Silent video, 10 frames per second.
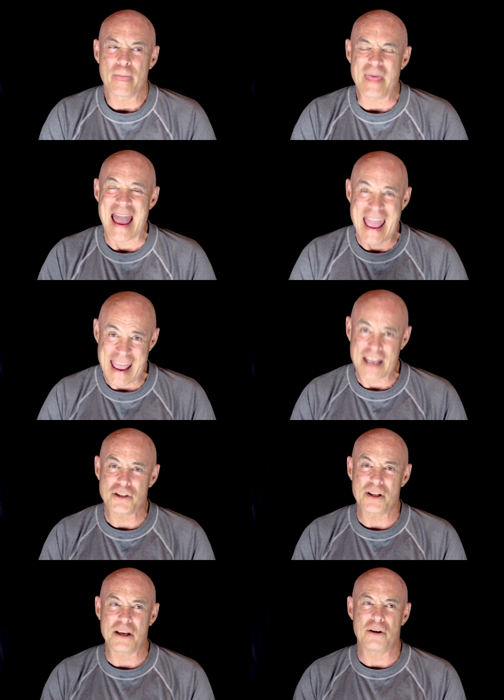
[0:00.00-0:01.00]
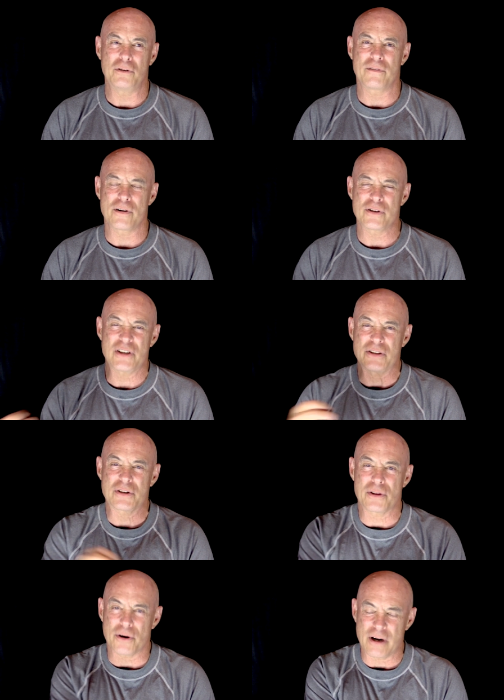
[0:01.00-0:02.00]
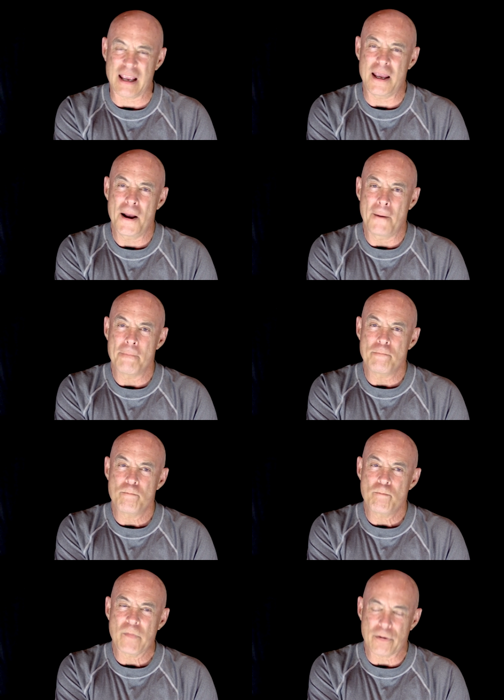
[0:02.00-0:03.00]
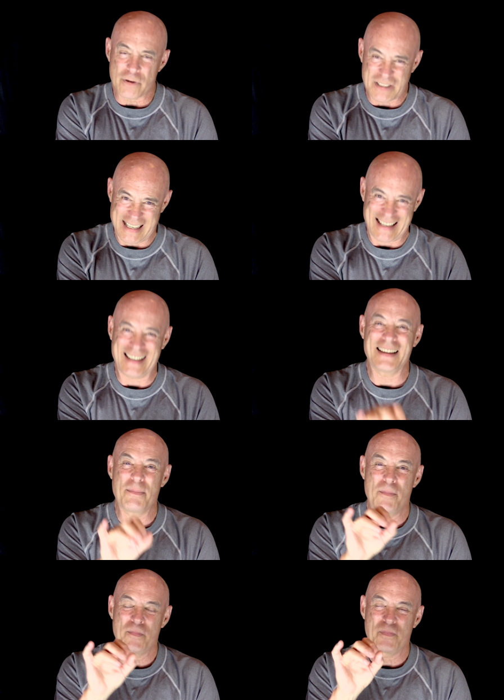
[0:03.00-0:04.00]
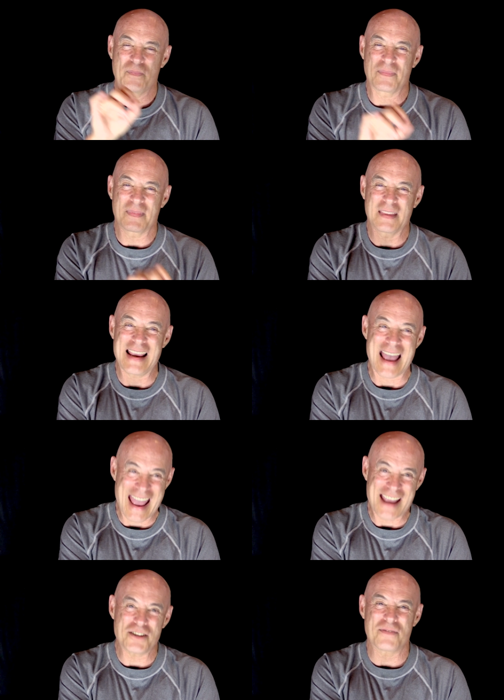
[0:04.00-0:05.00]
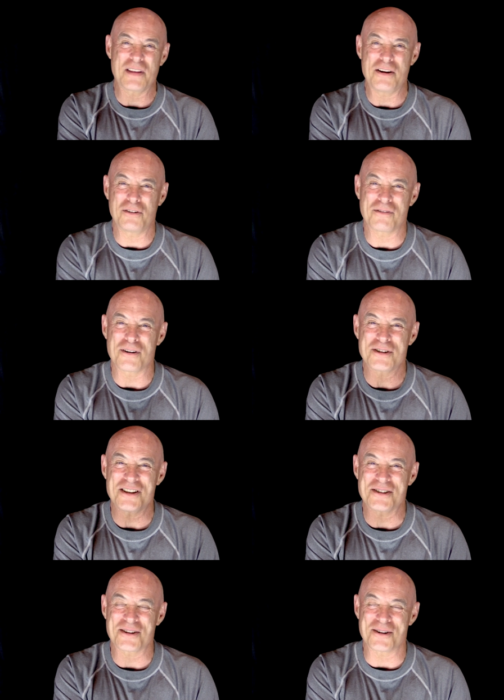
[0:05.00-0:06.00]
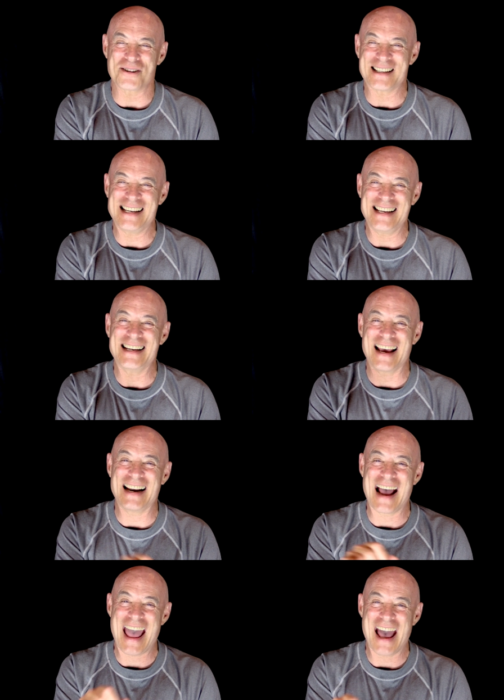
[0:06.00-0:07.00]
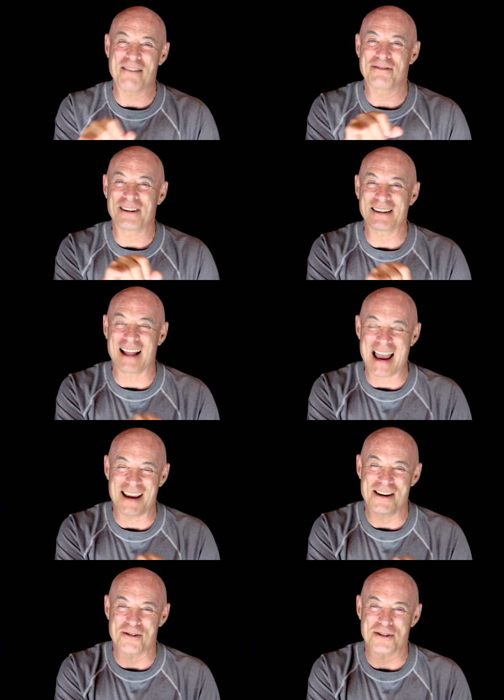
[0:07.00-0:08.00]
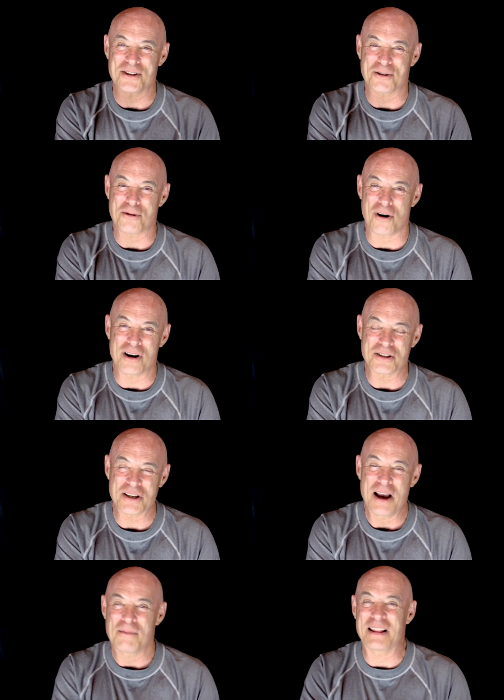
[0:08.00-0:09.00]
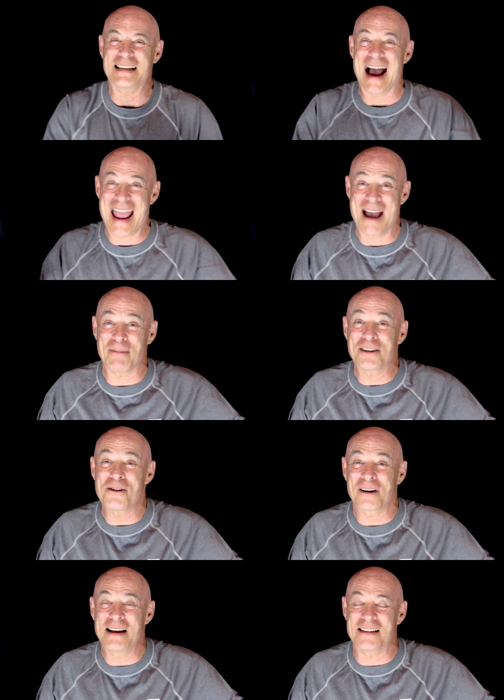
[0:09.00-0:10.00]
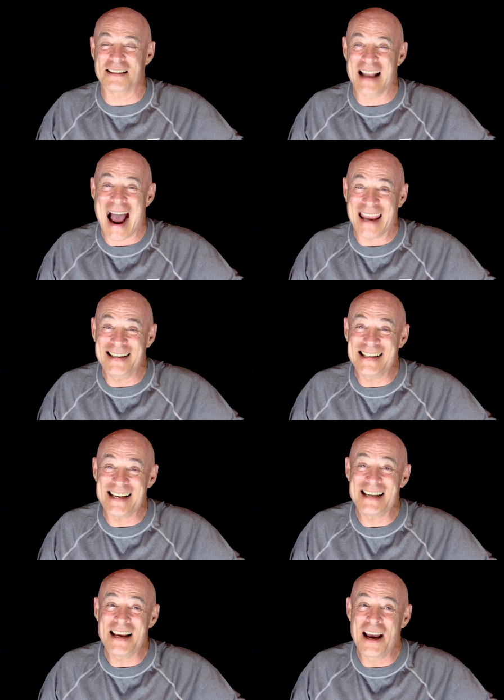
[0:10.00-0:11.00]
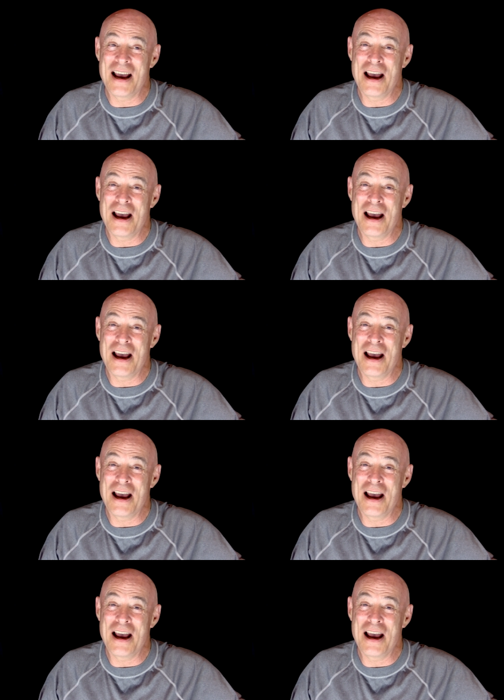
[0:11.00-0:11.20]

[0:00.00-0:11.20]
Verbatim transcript: the age of the universe is thirty, thirteen. The age of the universe is thirteen and a half light years across. The diameter is ninety